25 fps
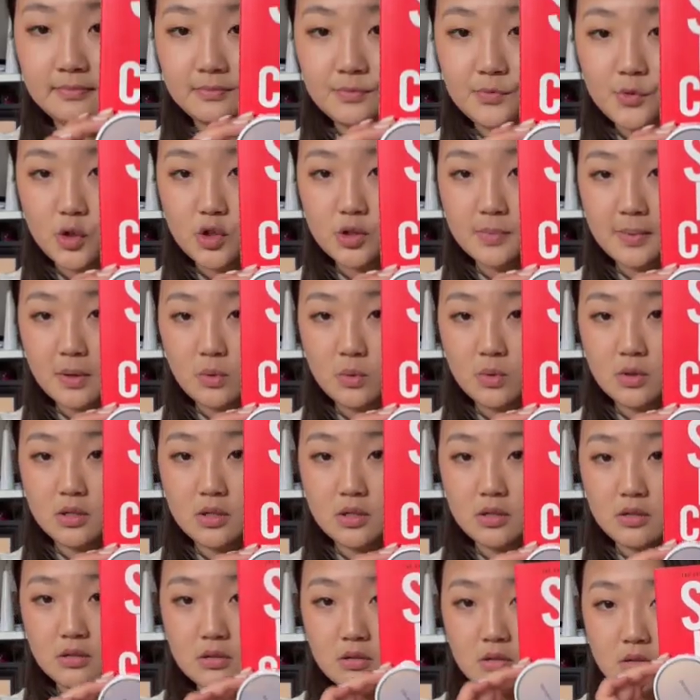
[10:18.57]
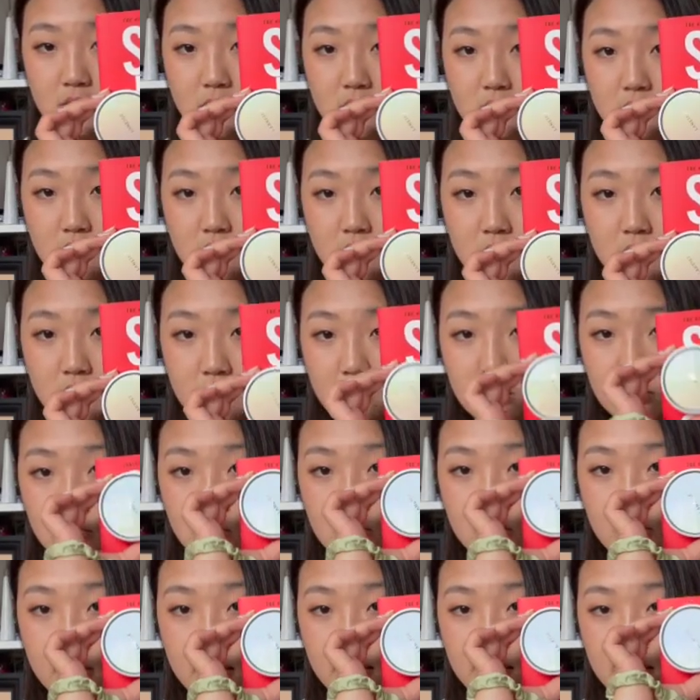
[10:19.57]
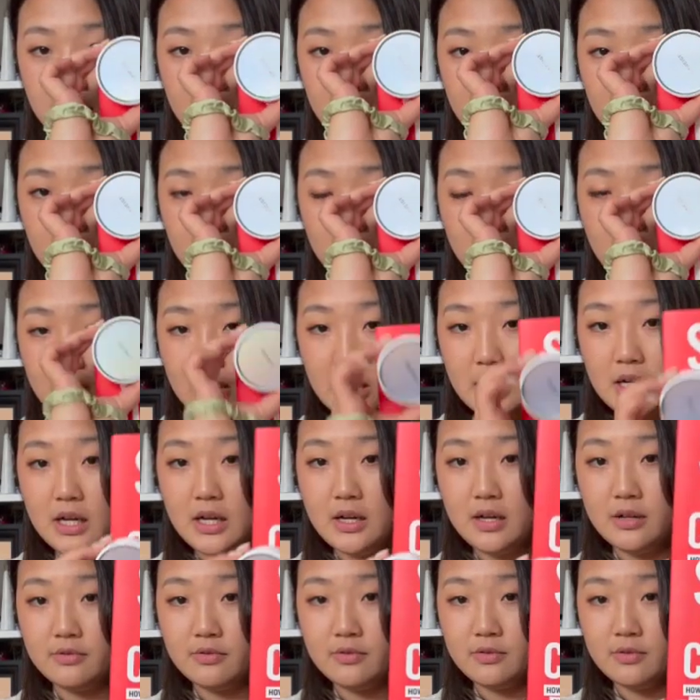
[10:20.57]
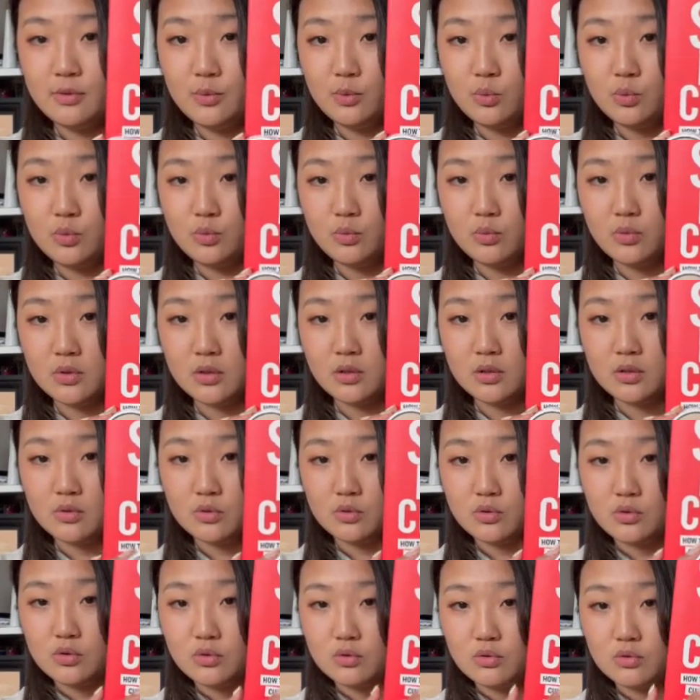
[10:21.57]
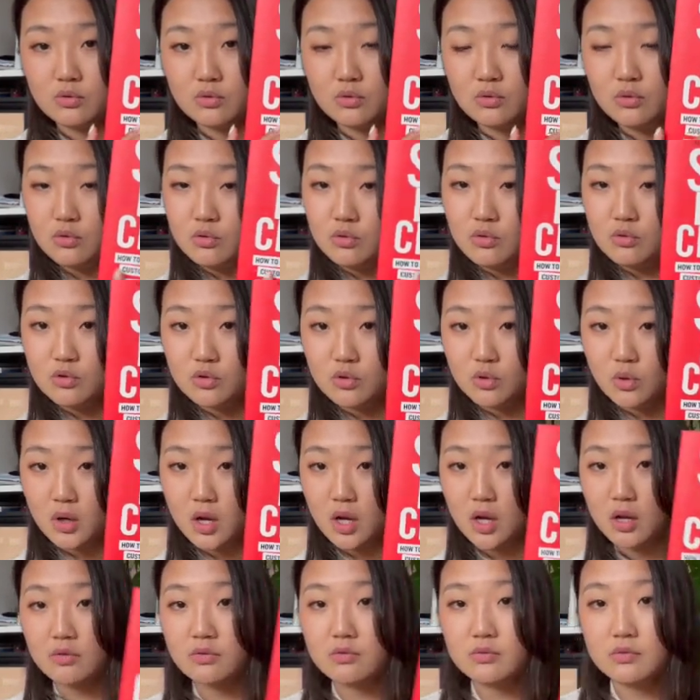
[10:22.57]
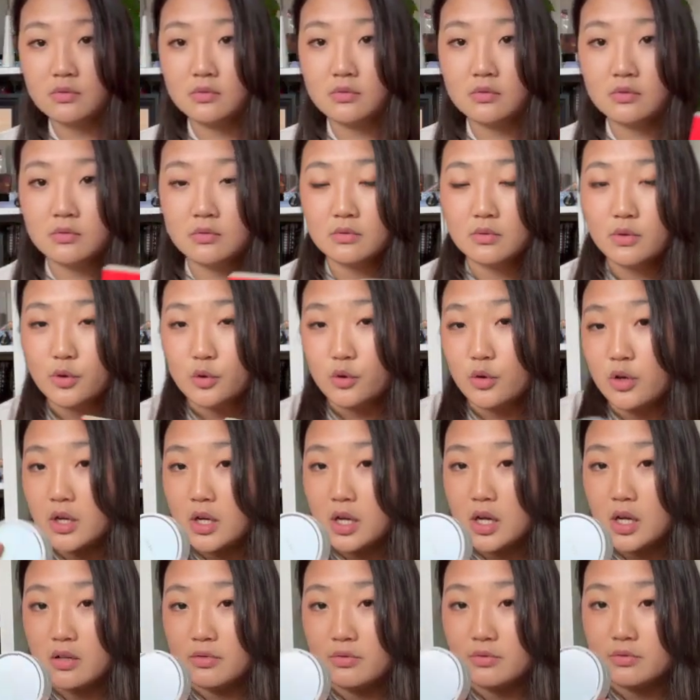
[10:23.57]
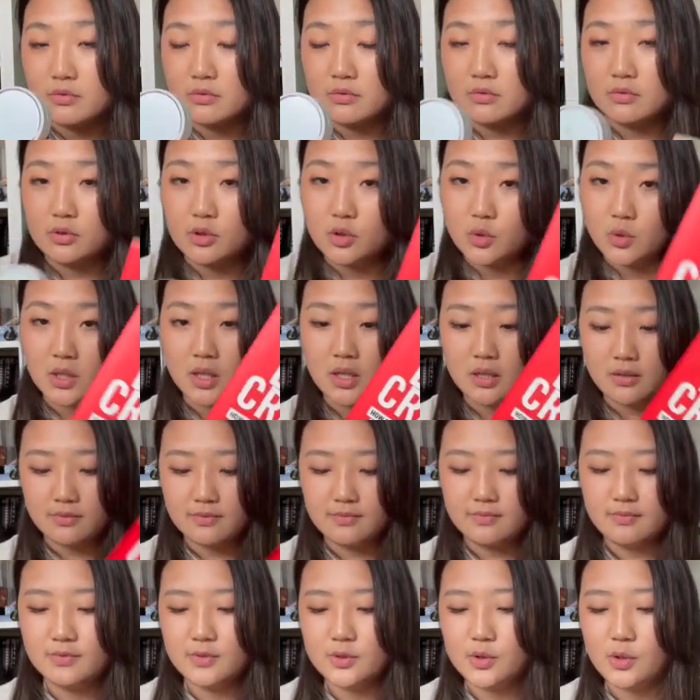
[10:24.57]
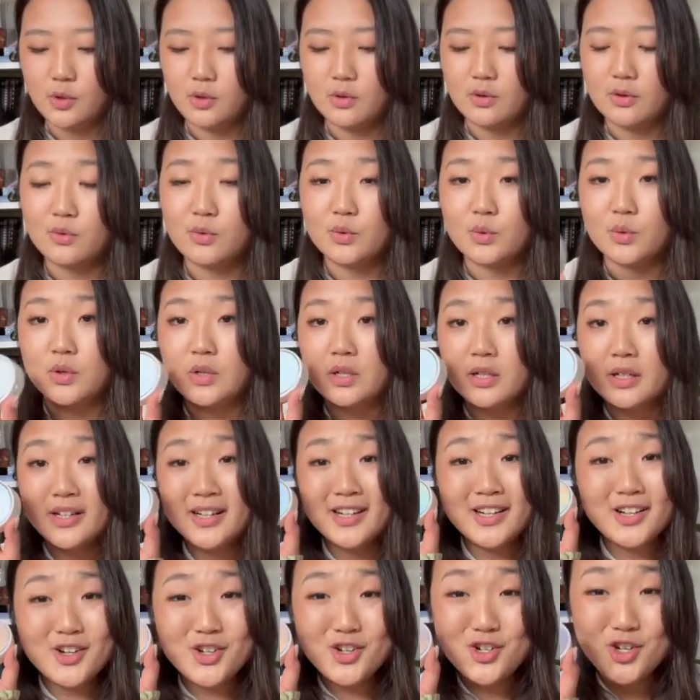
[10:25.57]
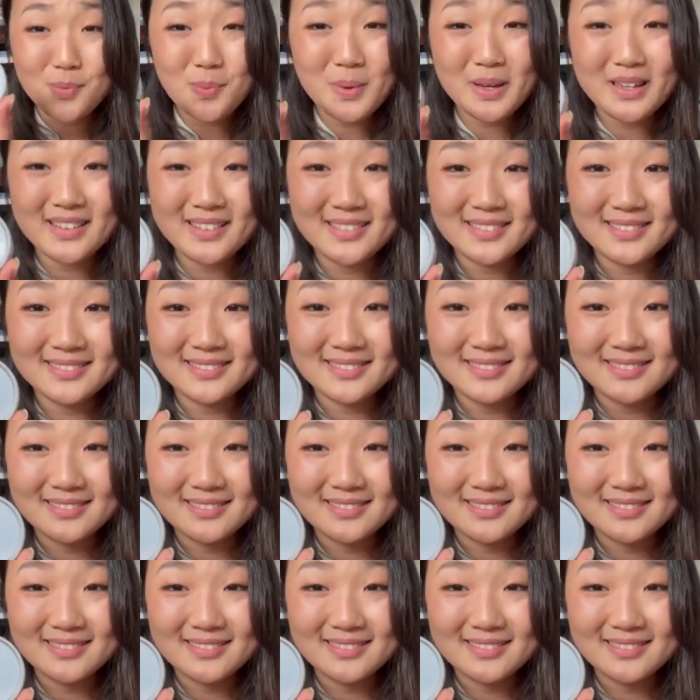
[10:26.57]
So it's about 1, 2, 3, 3.5, 1, 2, 2.5, 3.5, 2.5. So if you're shipping,